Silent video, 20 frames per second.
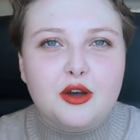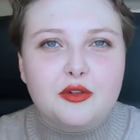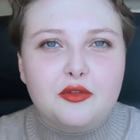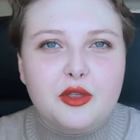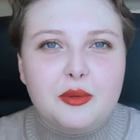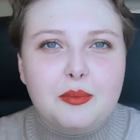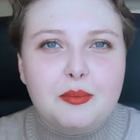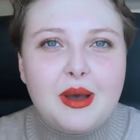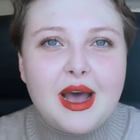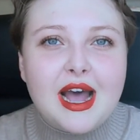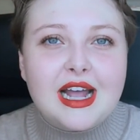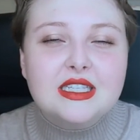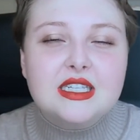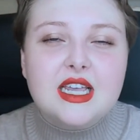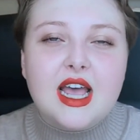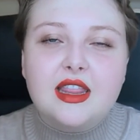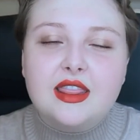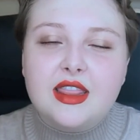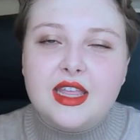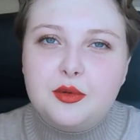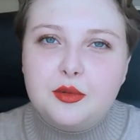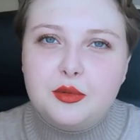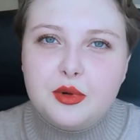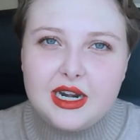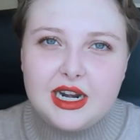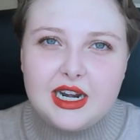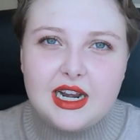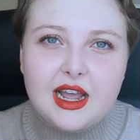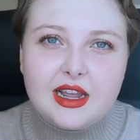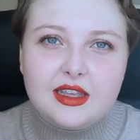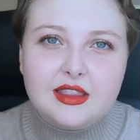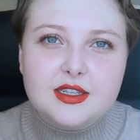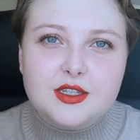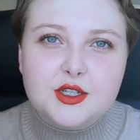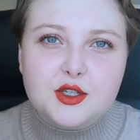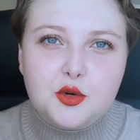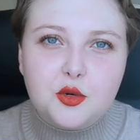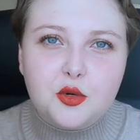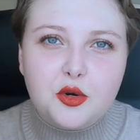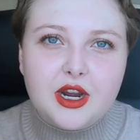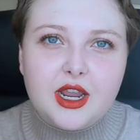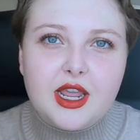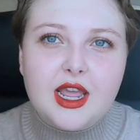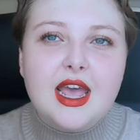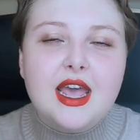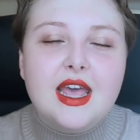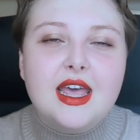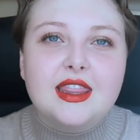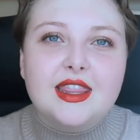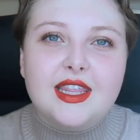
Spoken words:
off the bat and they really like the story,